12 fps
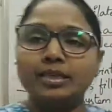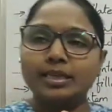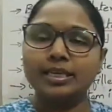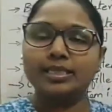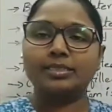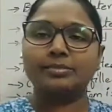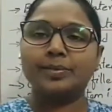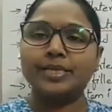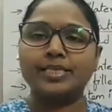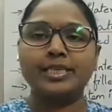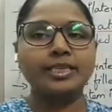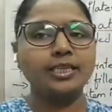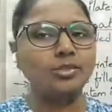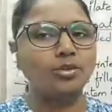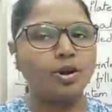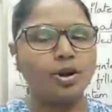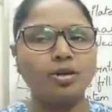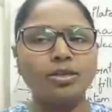is present in
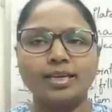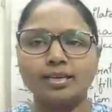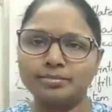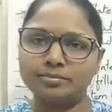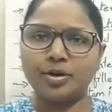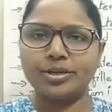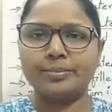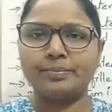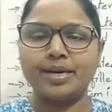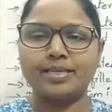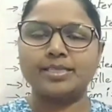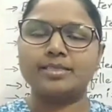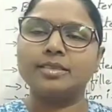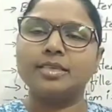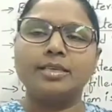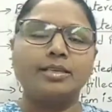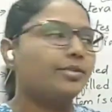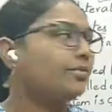all the body parts,
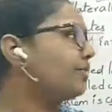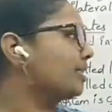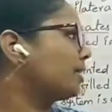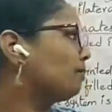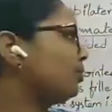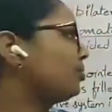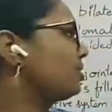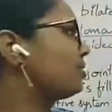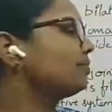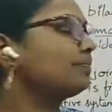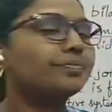for suppose